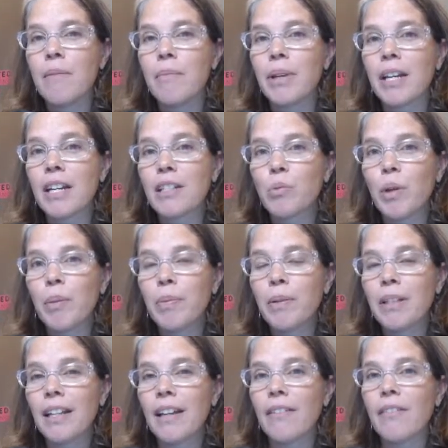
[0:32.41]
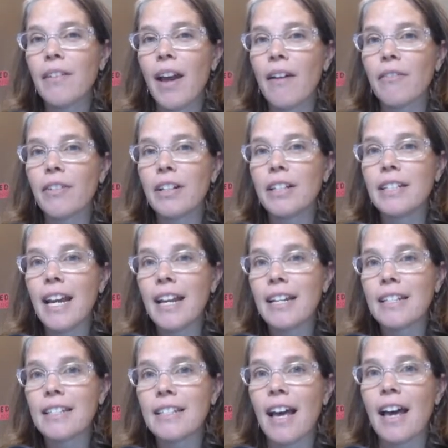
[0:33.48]
because we believe every
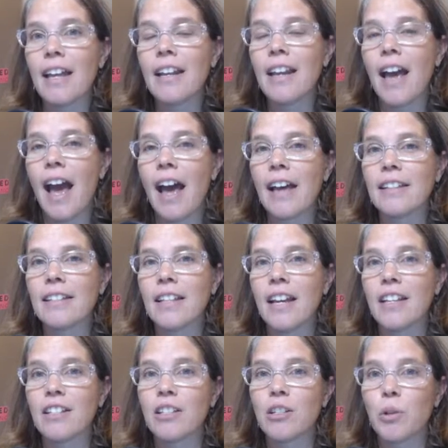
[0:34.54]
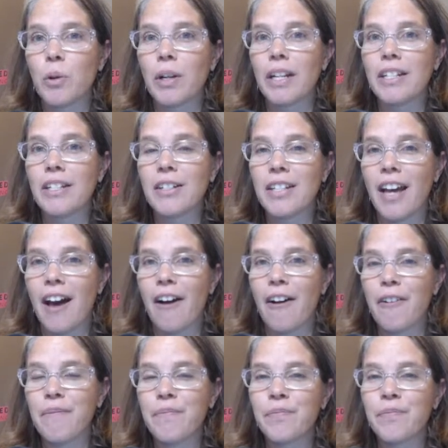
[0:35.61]
data set has a story to tell.